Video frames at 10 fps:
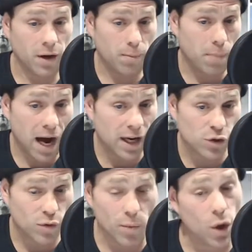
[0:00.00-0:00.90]

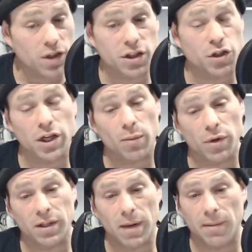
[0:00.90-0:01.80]
buyer's remorse that she could
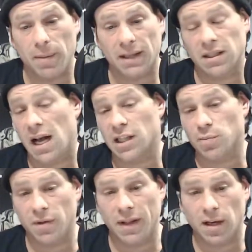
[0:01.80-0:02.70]
bring the baby back to the
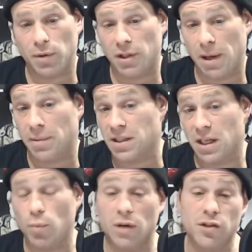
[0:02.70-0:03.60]
hospital and they could put the baby to
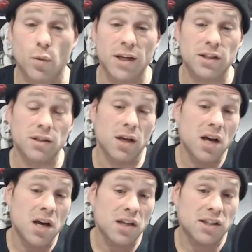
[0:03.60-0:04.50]
sleep? What if she waits
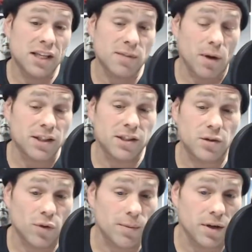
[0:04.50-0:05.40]
6 months,
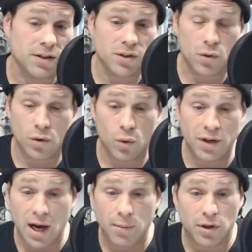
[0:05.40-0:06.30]
3 months, or
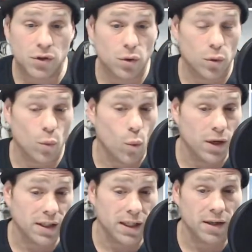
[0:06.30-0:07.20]
9 months, or
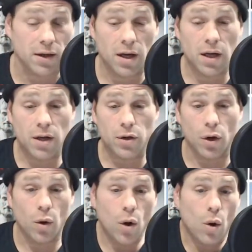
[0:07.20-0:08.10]
1 year?
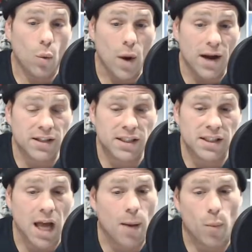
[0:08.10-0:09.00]
Where does it
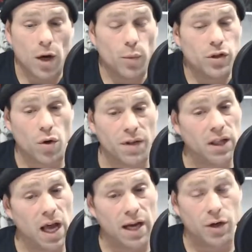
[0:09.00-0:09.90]
stop? Where do we draw the
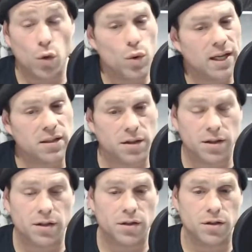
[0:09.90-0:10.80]
line? And who gets
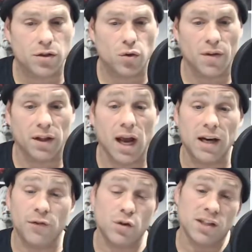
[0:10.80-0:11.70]
to draw the
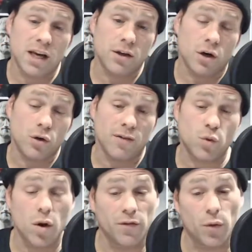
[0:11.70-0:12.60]
line? If you say, you have
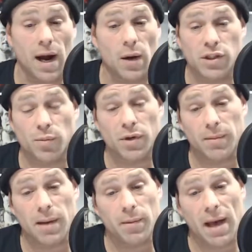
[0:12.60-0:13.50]
24 hours to bring
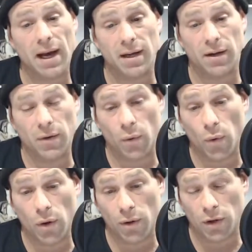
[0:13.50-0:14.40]
the baby back,
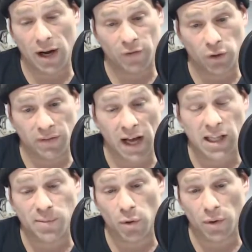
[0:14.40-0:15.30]
or, after you leave the
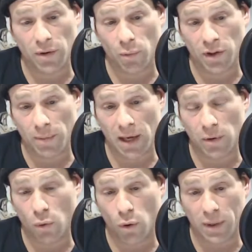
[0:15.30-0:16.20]
hospital with the
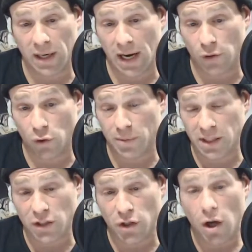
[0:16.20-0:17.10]
baby, or we cannot do the
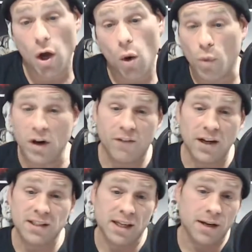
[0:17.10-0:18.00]
procedure. What if
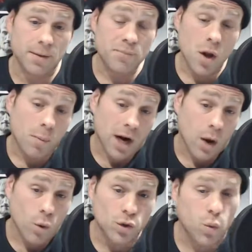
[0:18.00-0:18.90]
I said, but I
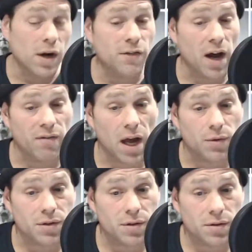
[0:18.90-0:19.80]
want 25
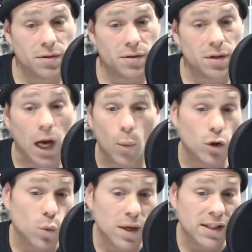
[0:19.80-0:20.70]
hours? I
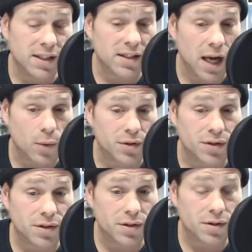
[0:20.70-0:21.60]
want 26
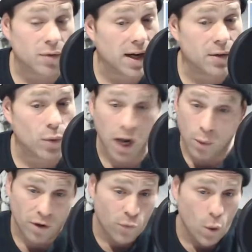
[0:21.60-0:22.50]
hours, right? I
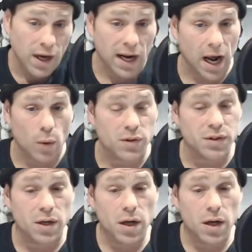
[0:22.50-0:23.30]
want 48 hours.